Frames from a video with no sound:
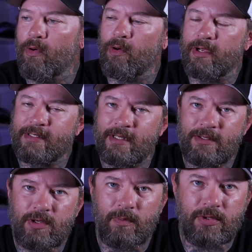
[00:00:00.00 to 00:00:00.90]
or is
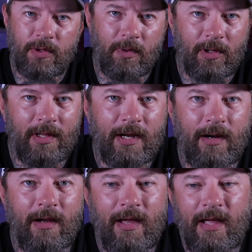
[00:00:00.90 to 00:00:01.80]
it super, super
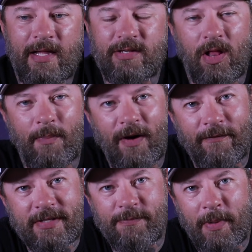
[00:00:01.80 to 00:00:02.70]
clear? It's all
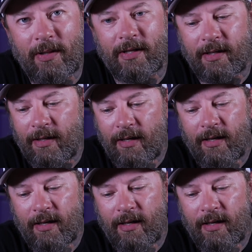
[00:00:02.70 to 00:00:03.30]
about visibility.